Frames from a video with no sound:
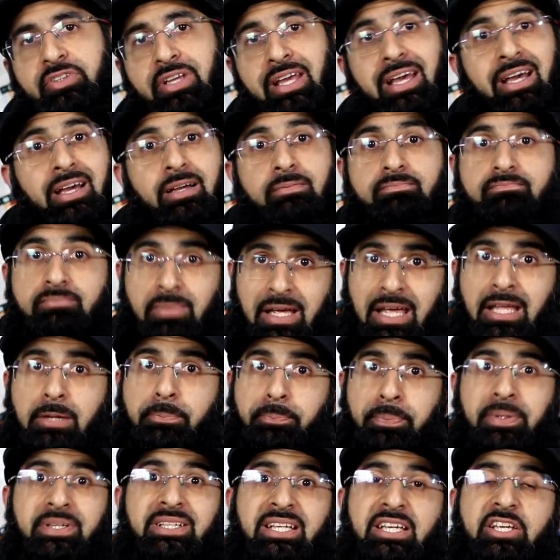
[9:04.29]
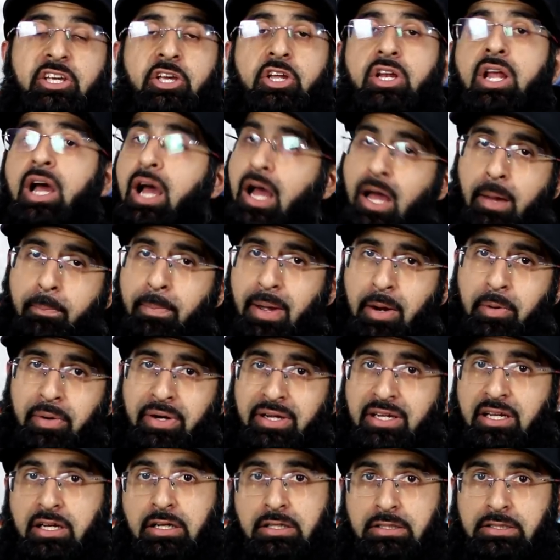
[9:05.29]
yeah, in particular
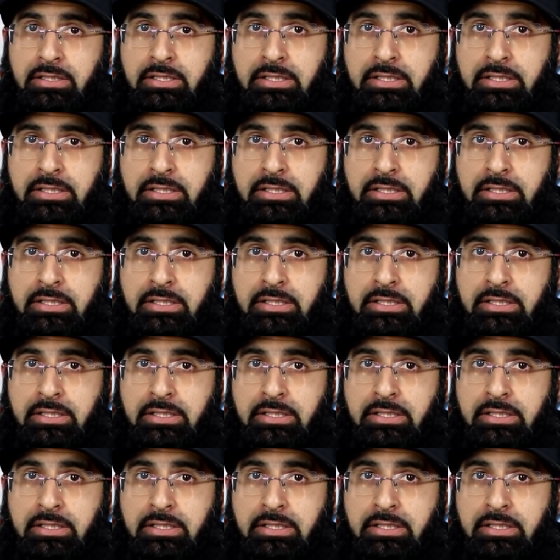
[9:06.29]
America.